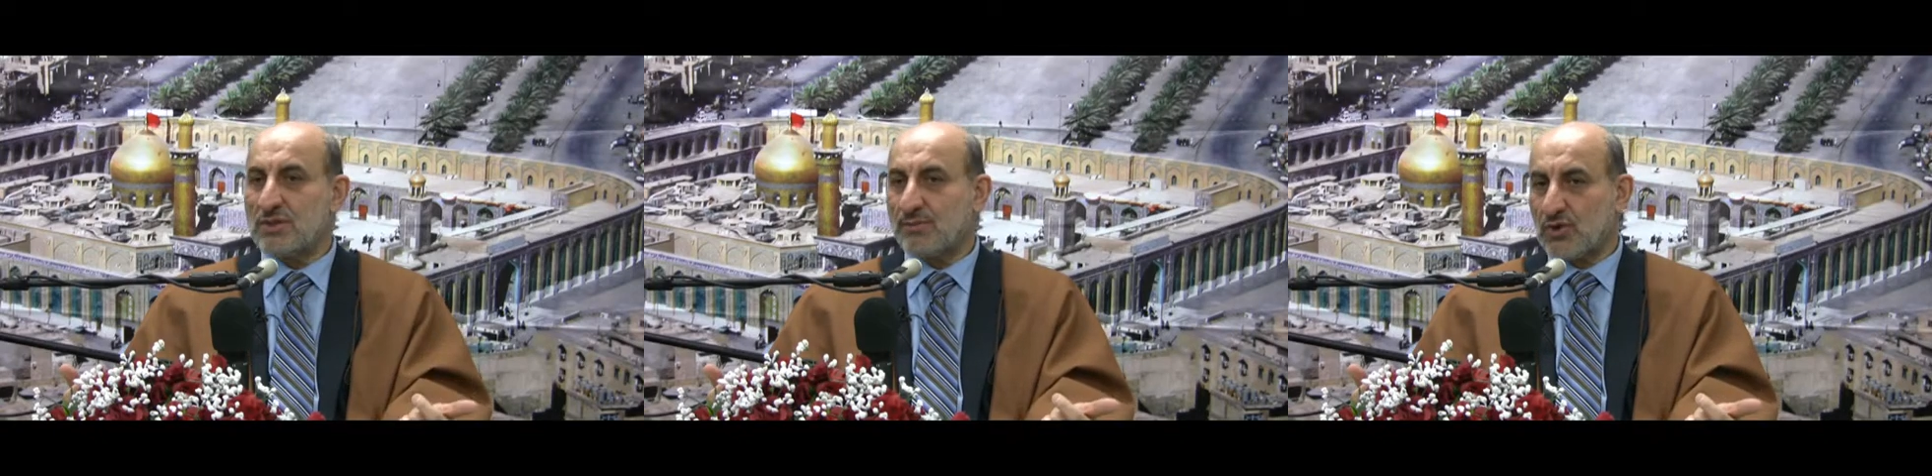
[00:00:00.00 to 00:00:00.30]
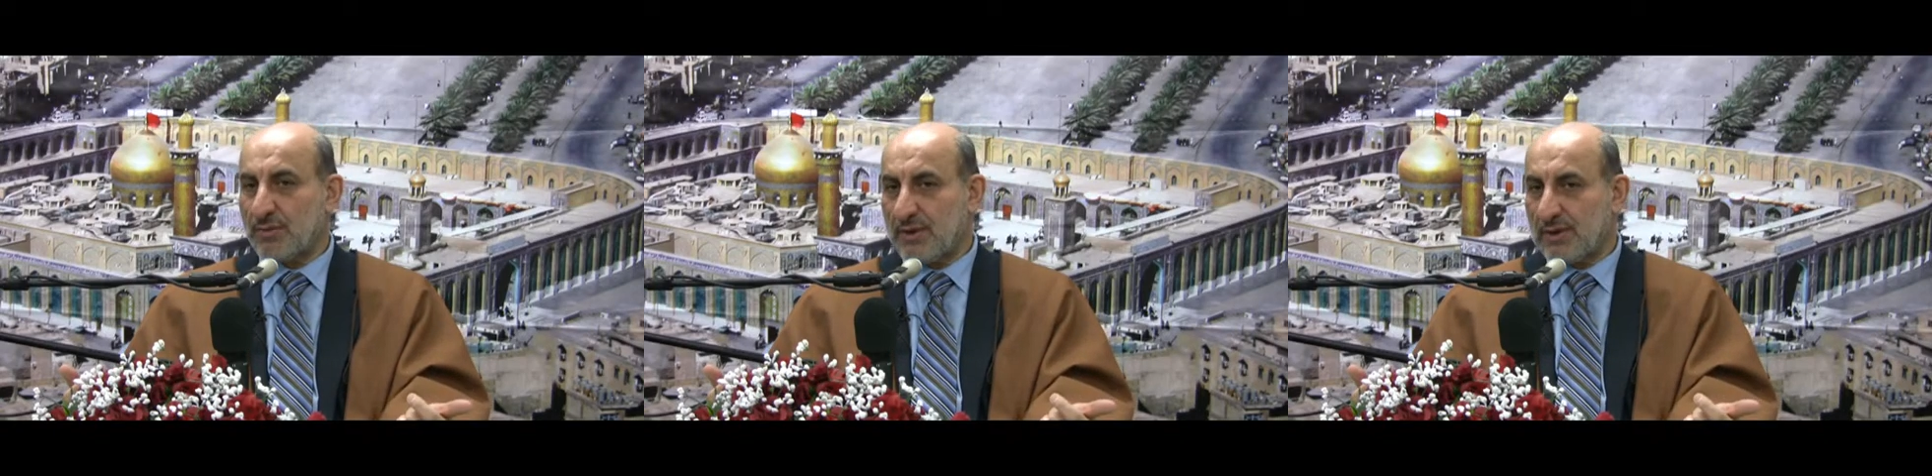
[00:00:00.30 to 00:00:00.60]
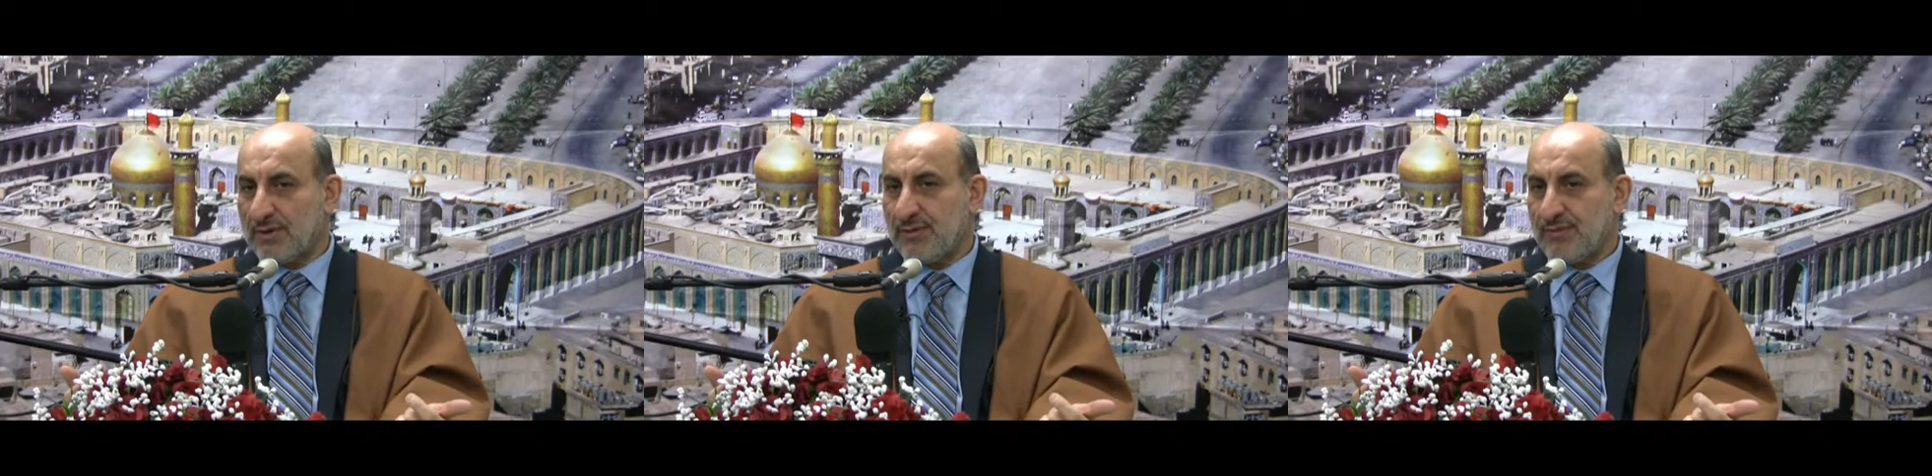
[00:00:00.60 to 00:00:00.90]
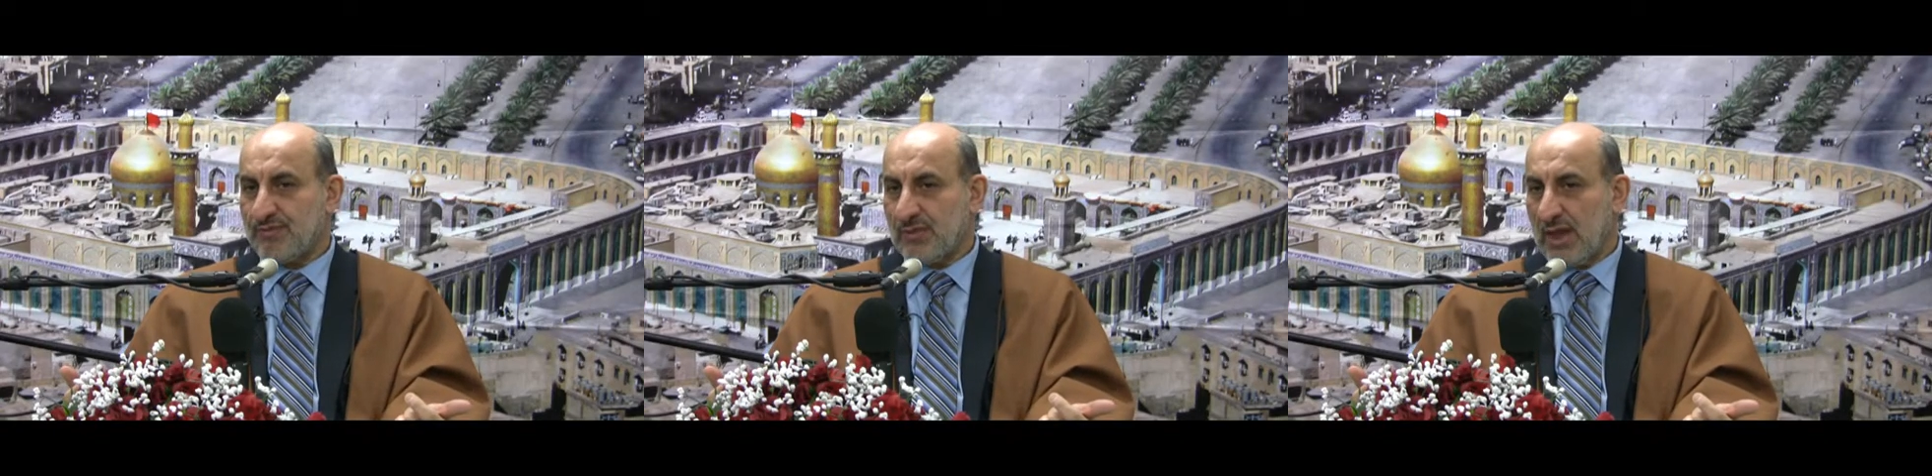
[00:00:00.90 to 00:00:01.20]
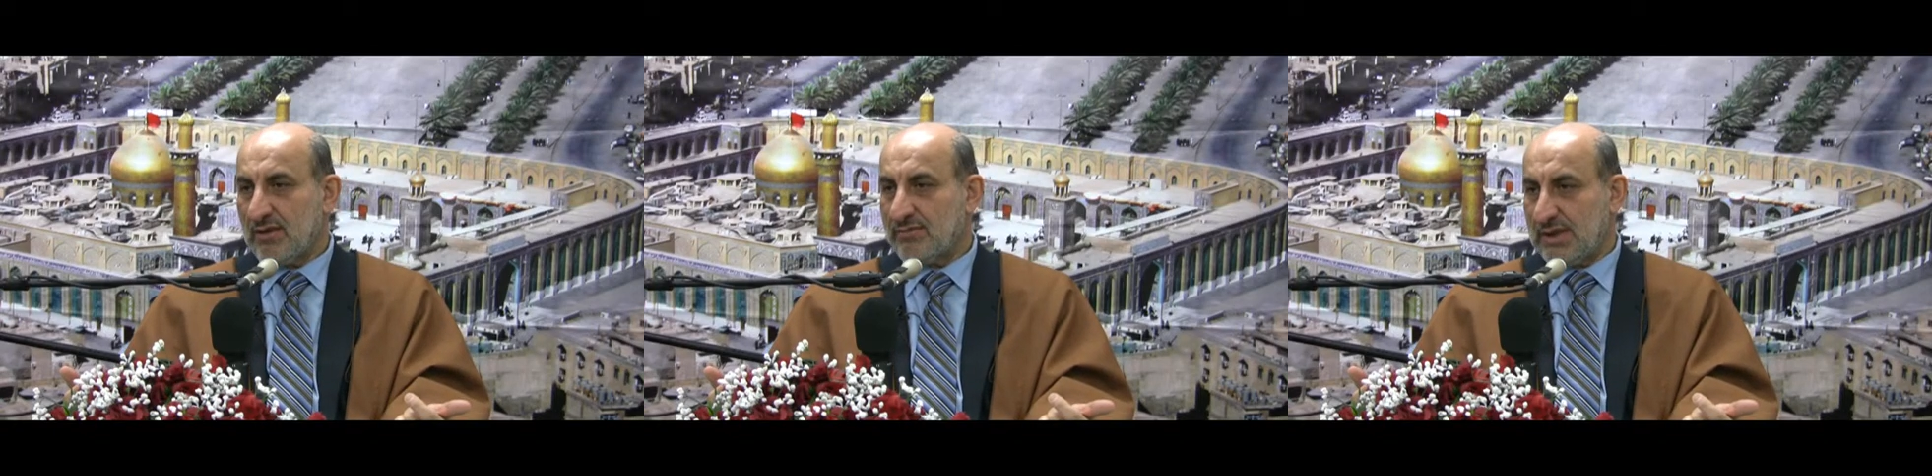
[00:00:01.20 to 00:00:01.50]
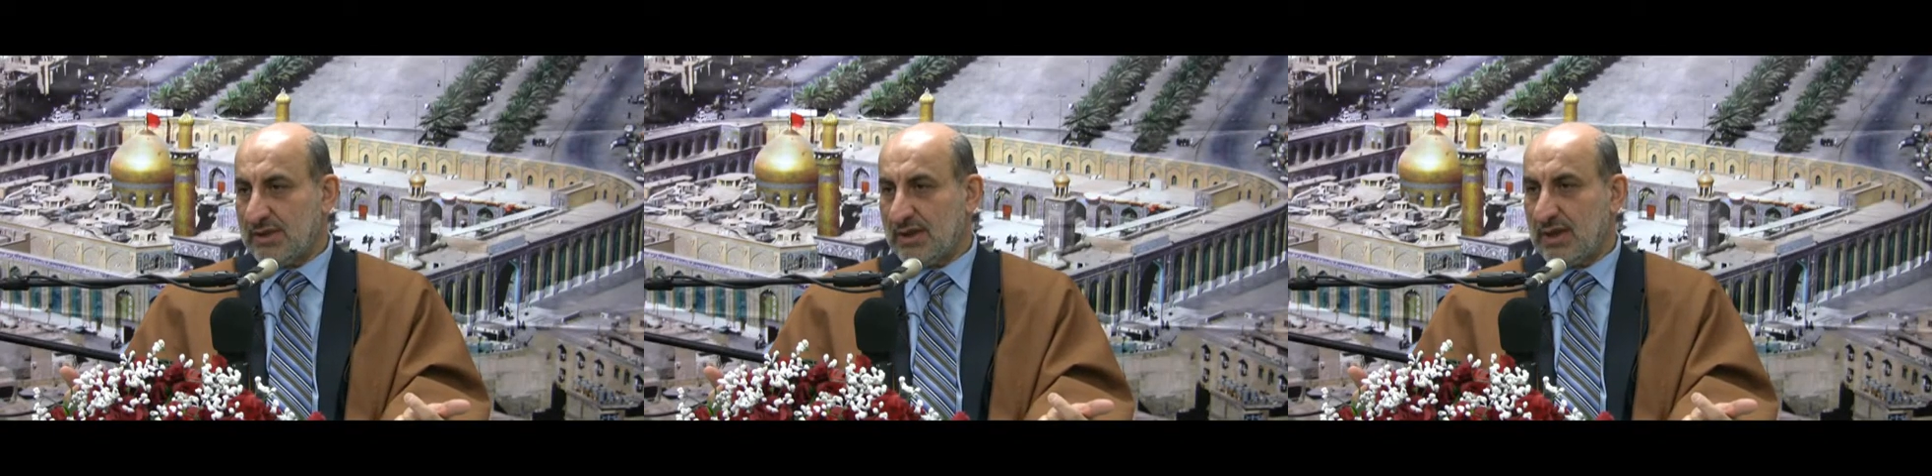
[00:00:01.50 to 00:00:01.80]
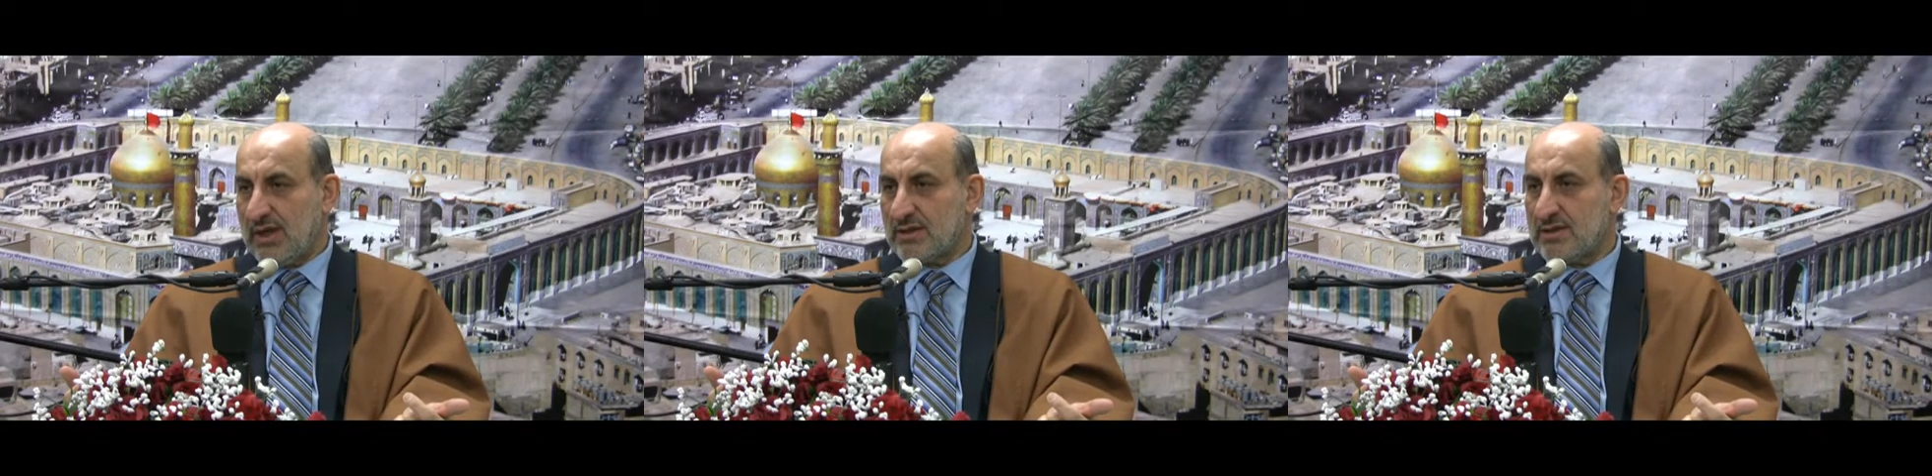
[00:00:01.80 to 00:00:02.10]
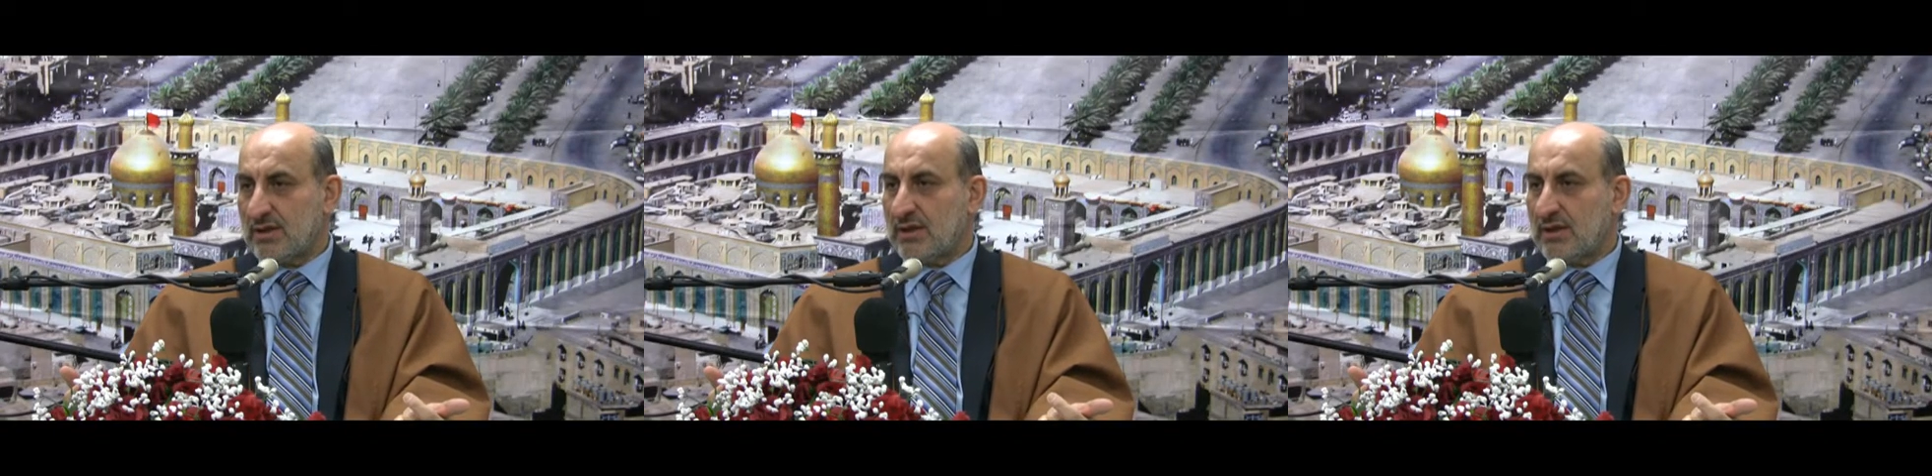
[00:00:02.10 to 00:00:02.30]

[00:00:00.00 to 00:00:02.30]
proper materials,